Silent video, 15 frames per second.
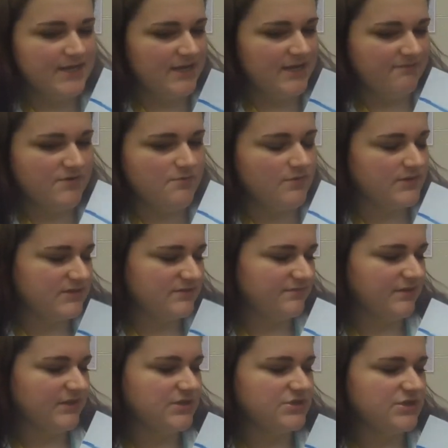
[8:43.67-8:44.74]
If you want to
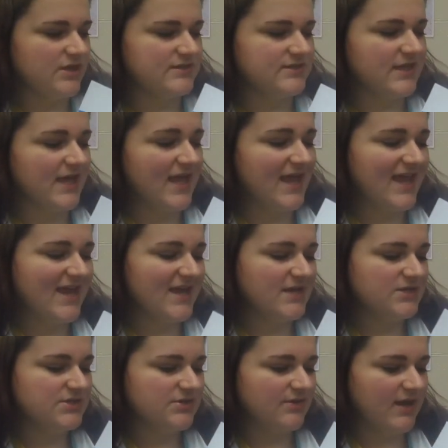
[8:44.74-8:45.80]
fill in just the
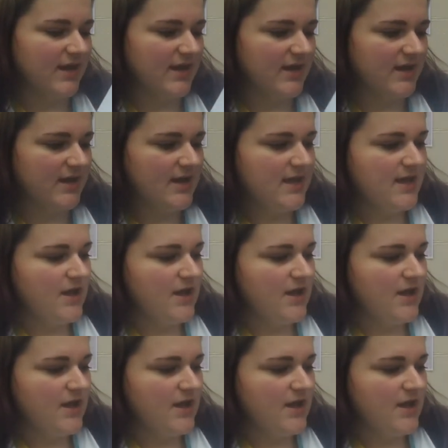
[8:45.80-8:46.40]
hand, you can.